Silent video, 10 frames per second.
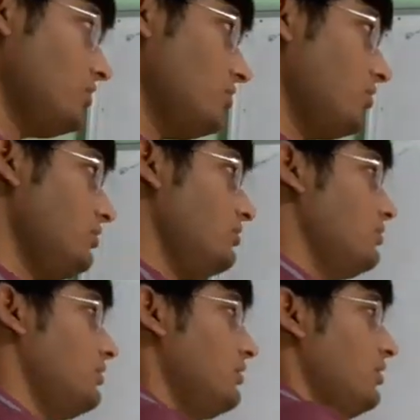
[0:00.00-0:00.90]
or
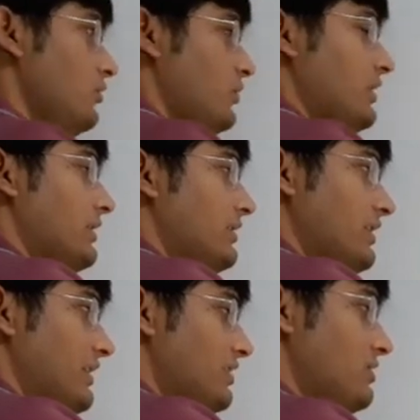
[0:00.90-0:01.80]
we can take
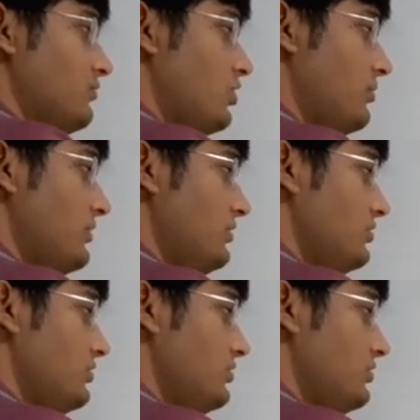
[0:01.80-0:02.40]
any term common.